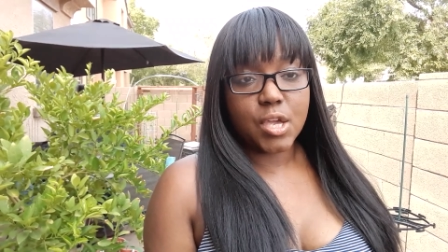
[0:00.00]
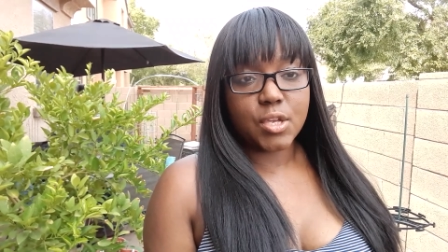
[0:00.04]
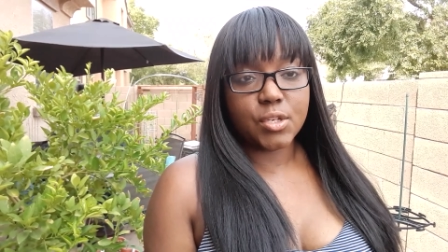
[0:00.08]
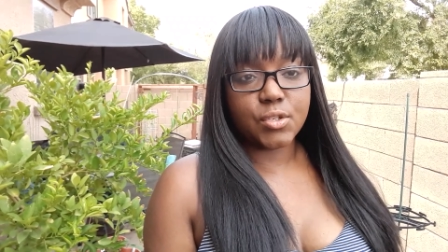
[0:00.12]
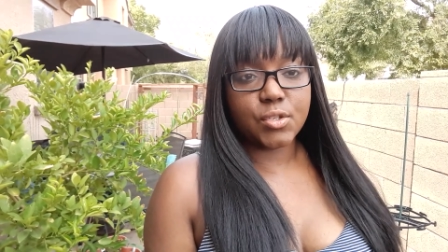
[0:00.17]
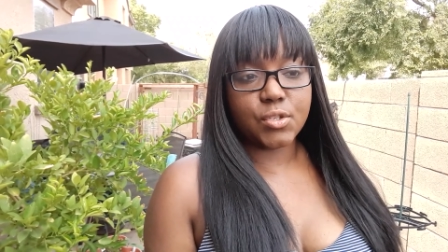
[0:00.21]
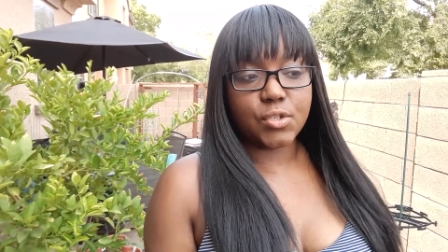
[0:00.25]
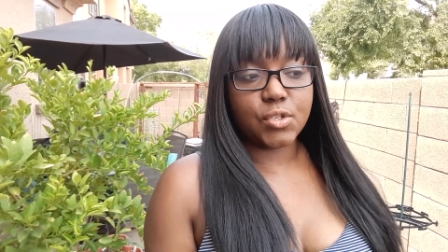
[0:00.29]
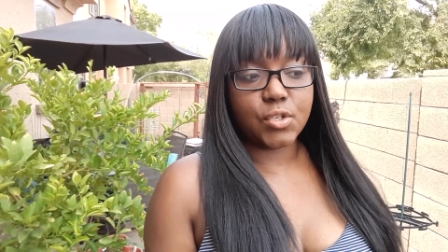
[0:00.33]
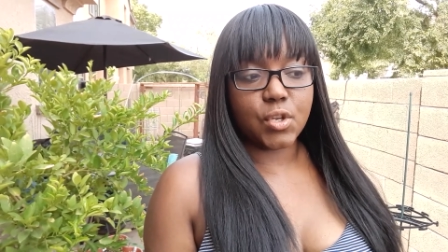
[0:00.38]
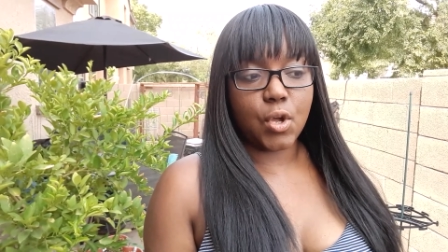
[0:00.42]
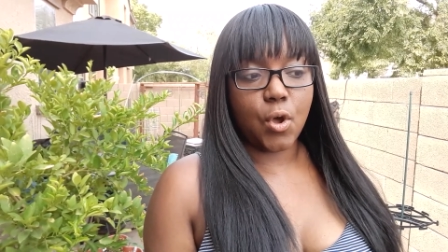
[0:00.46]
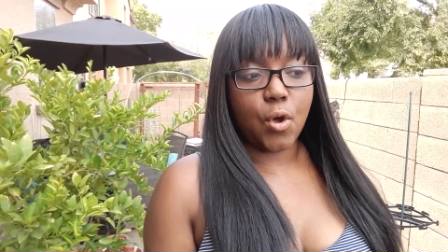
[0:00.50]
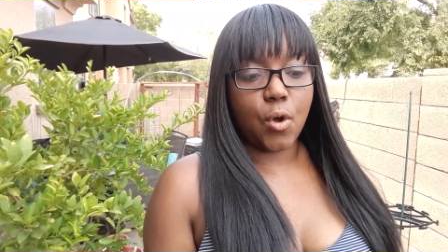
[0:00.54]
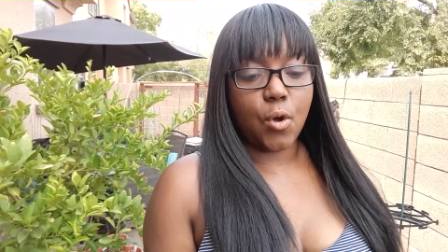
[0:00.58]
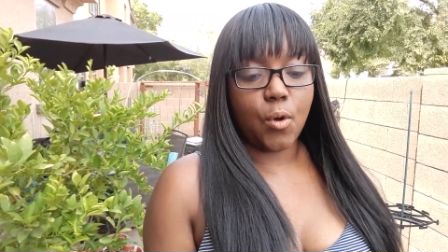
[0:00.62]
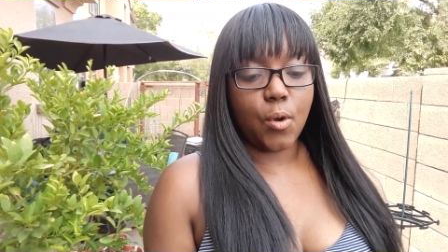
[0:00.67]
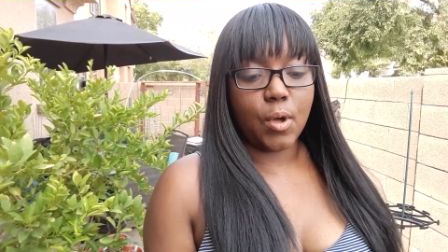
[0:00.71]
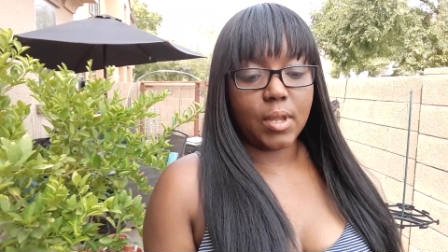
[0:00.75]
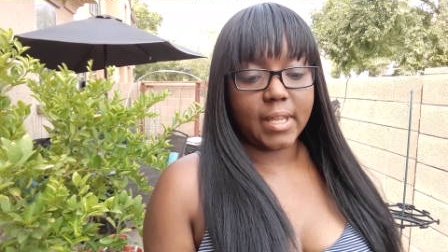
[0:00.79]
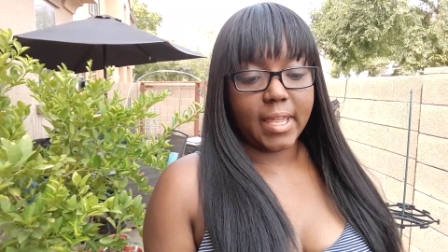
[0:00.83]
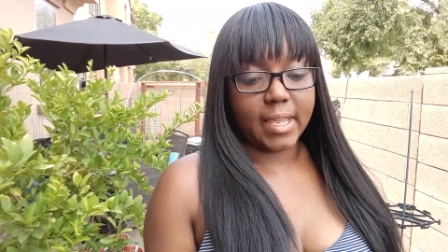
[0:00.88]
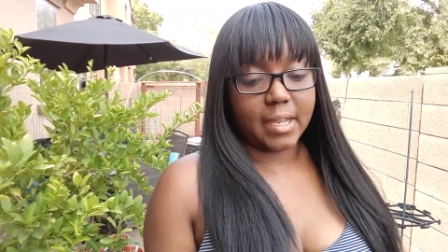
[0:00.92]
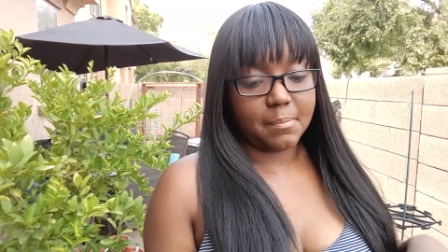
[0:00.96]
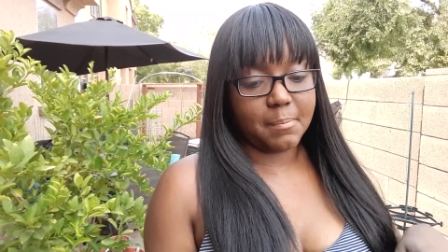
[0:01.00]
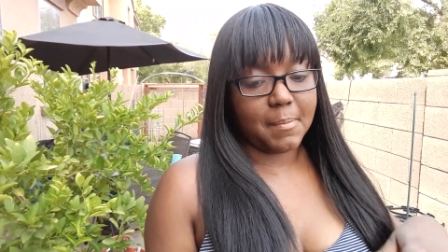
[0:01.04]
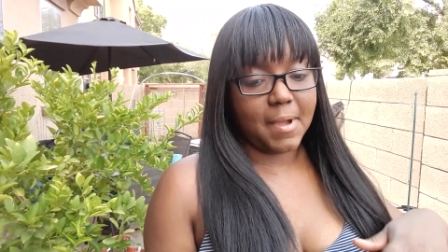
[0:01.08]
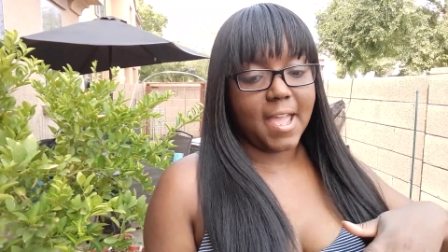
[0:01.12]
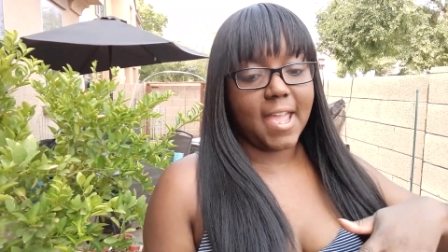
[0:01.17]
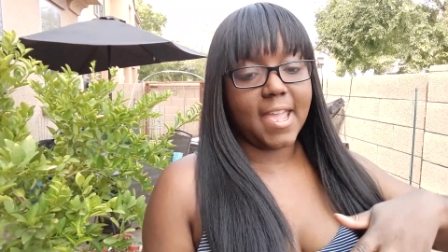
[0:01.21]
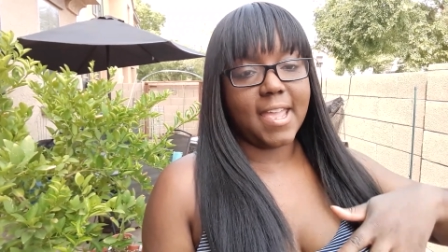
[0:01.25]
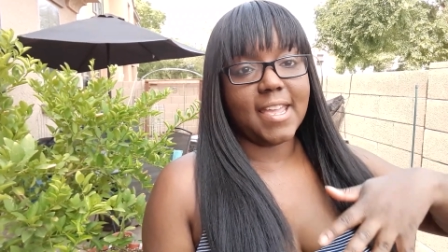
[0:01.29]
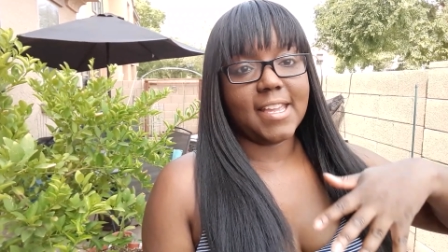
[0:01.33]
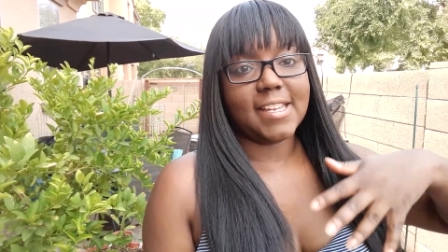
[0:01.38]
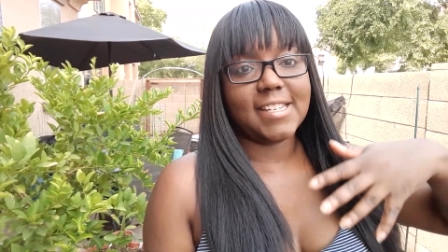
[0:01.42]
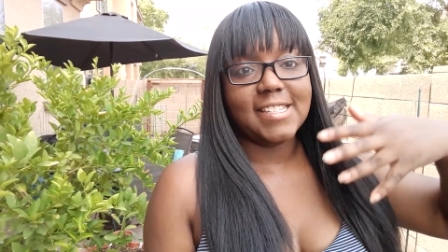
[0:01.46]
so like
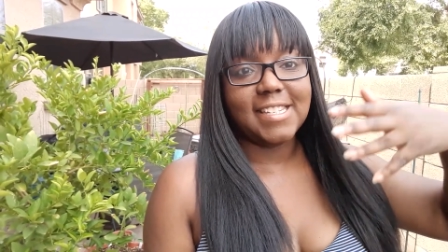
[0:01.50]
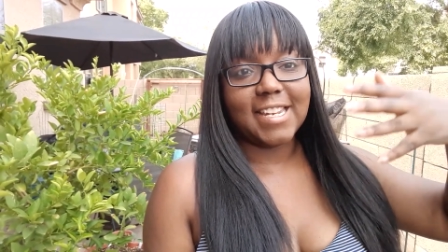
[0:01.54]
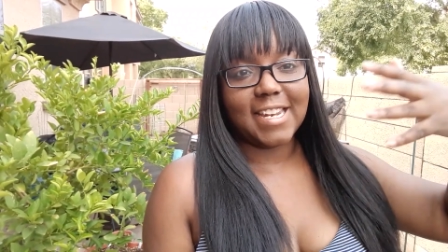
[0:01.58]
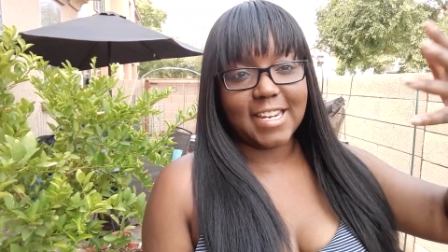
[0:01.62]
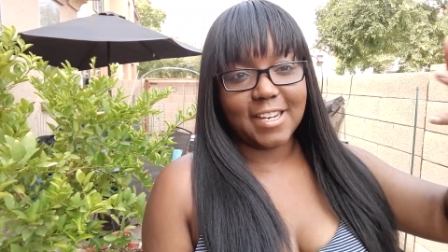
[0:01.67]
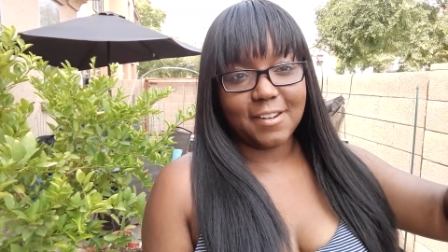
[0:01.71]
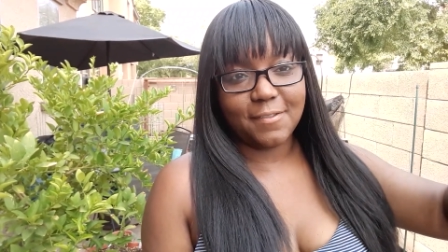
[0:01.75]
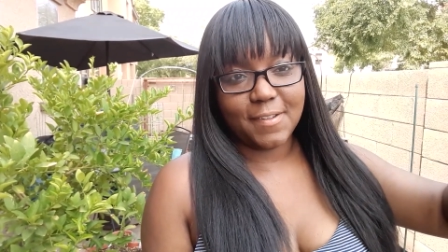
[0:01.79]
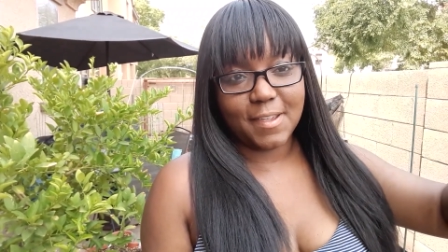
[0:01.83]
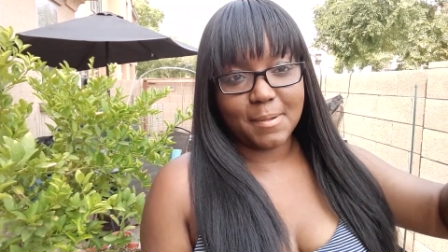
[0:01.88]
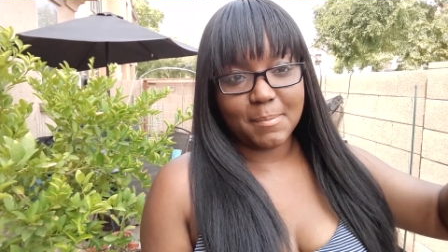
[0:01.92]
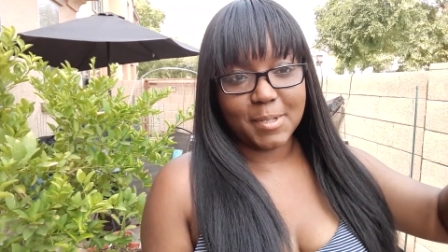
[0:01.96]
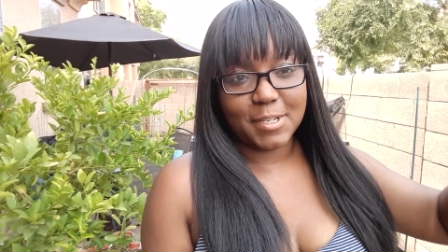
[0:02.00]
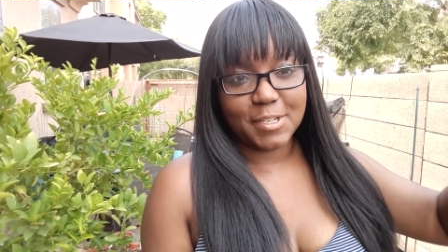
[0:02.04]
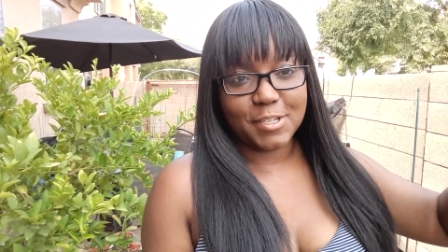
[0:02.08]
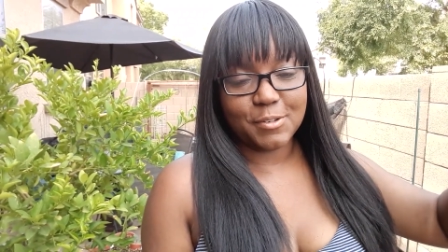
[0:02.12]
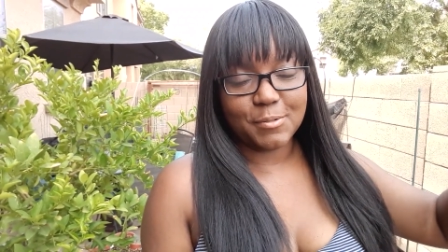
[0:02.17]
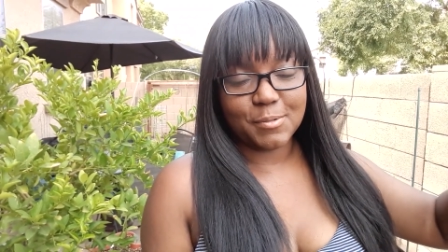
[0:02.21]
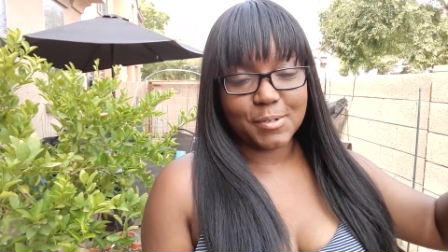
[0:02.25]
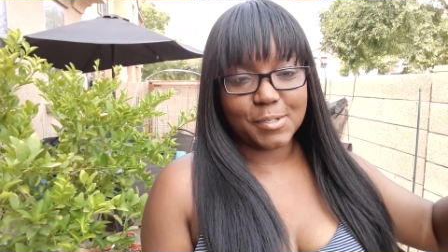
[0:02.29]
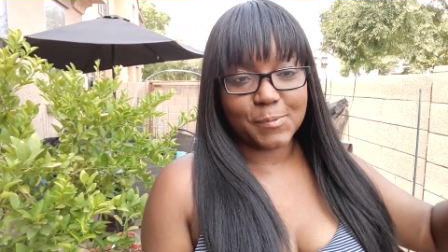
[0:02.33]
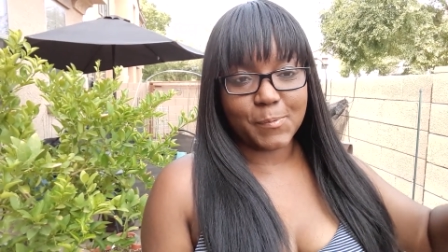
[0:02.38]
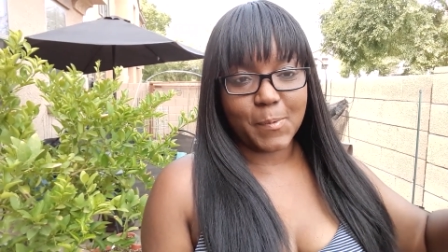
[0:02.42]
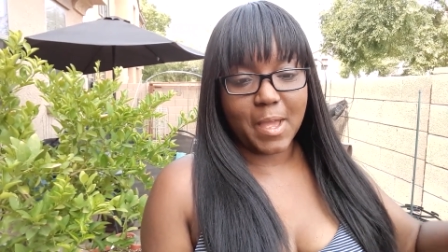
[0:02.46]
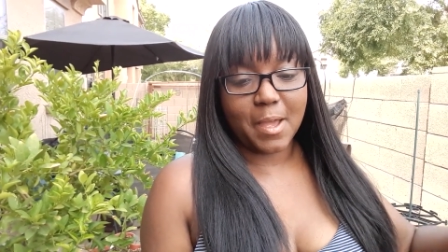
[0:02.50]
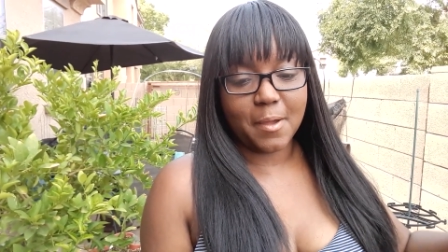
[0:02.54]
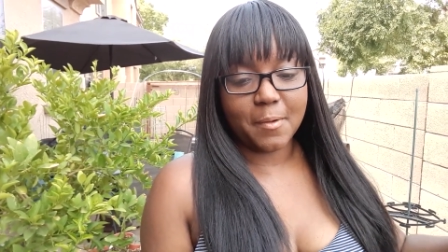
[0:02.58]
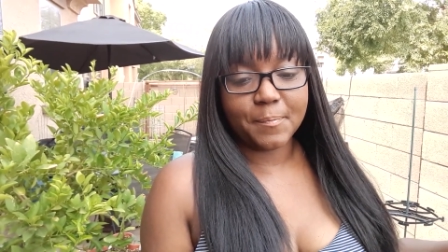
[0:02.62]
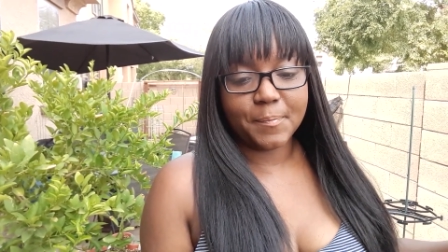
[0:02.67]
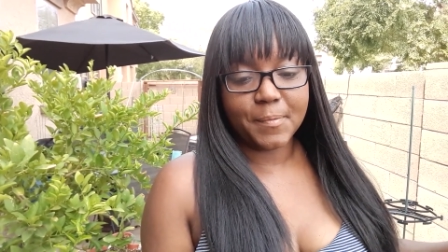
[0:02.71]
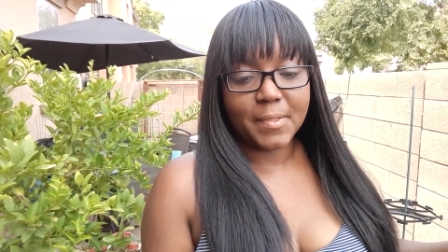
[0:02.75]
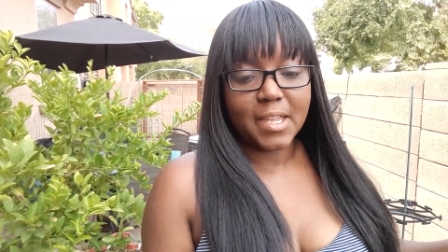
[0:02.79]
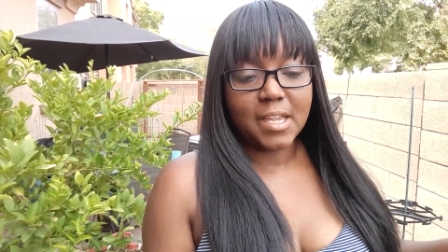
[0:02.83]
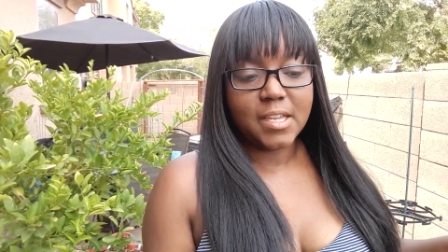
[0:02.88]
my extended family too as well.